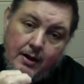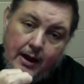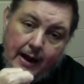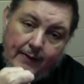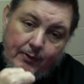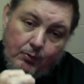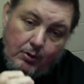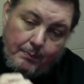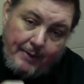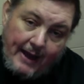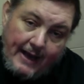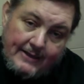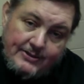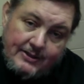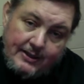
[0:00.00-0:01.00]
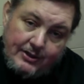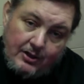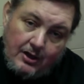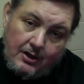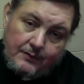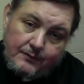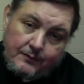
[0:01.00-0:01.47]
and that we're passing it
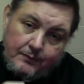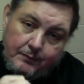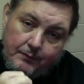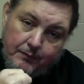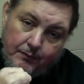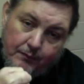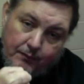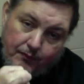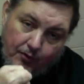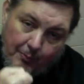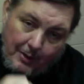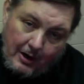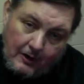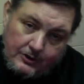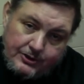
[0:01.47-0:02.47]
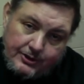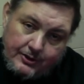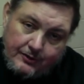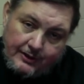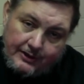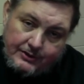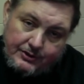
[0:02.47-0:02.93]
on from our
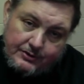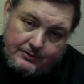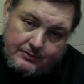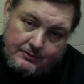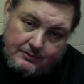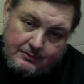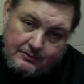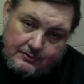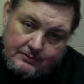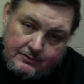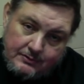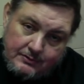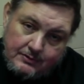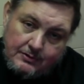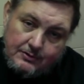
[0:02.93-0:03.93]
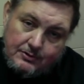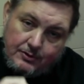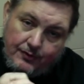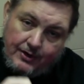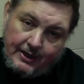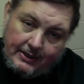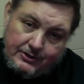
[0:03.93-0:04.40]
generation to the
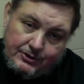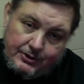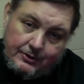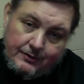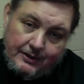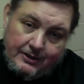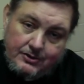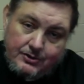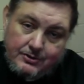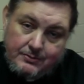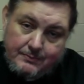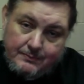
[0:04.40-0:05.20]
next generation.